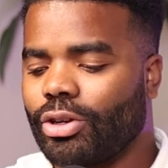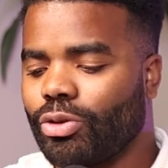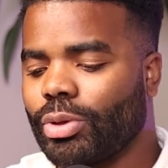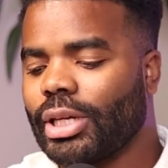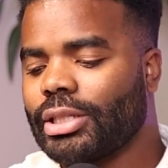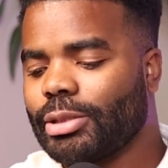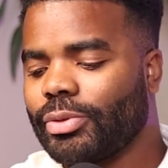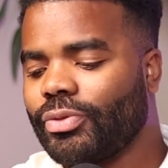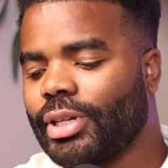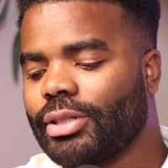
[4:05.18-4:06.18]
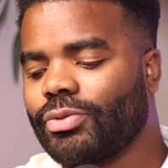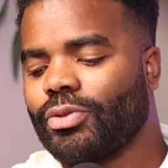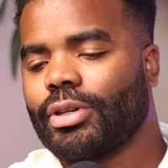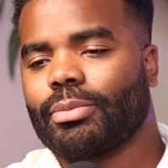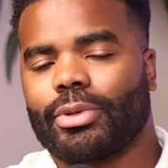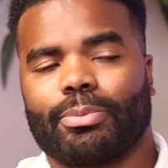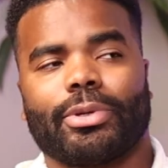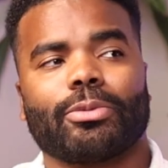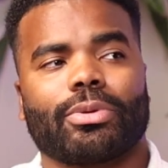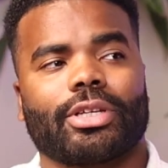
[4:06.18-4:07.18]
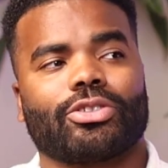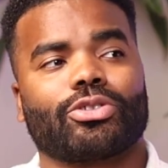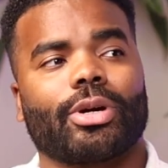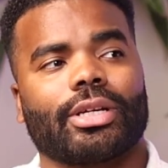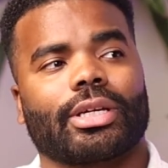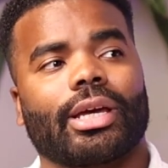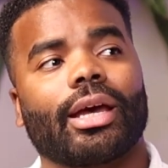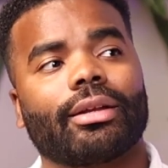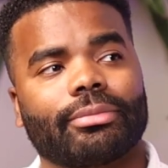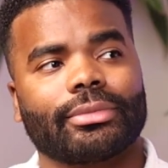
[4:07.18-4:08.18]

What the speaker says: your relationship advice from the people that you're trying to get.